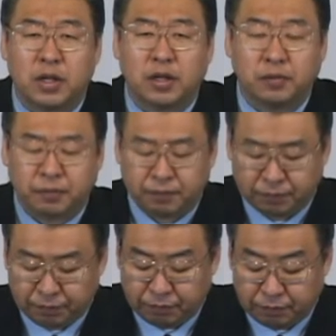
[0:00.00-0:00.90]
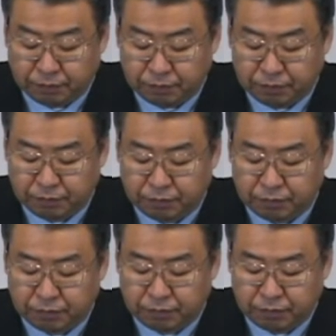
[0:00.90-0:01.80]
If a man
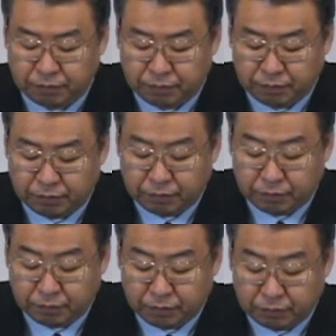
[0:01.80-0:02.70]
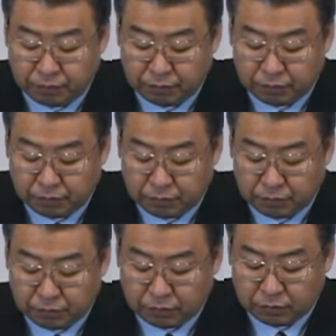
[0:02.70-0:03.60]
beats his male or
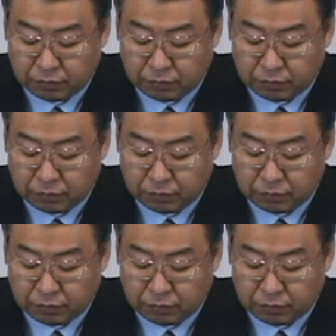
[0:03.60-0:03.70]
female